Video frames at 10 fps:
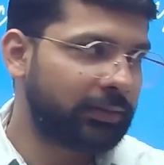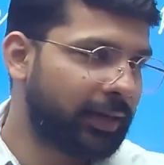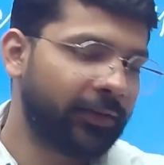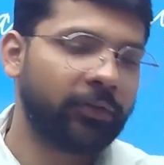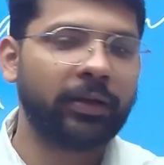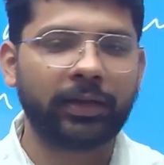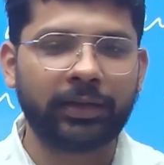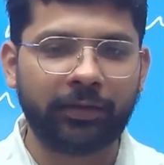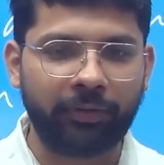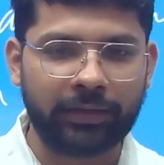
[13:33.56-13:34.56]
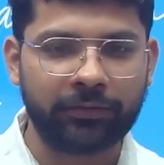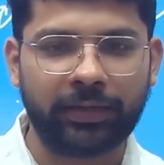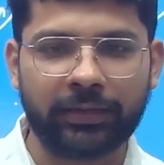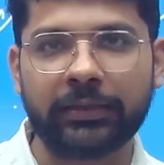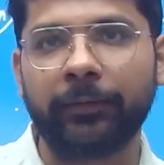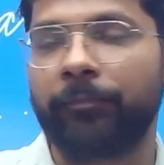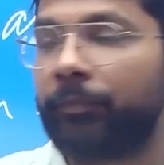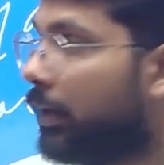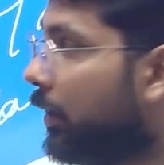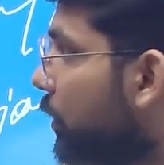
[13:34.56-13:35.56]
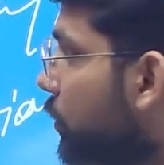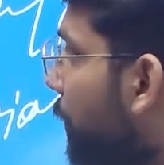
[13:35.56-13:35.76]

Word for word: direct from the current affairs we can say. So,